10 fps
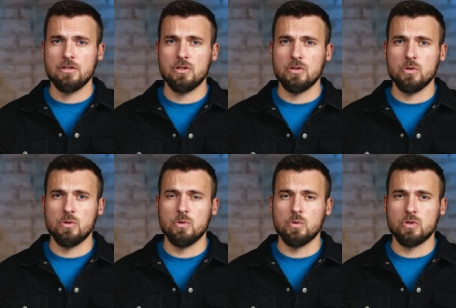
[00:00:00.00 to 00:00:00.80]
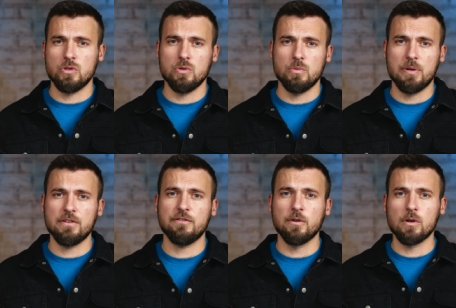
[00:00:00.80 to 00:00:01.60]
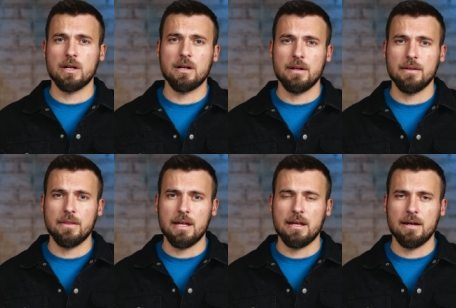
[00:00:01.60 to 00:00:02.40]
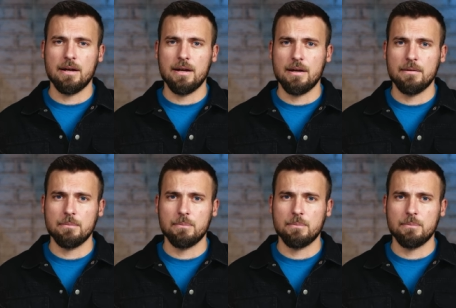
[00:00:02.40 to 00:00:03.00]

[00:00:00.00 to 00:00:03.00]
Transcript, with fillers: to to put forward the uh,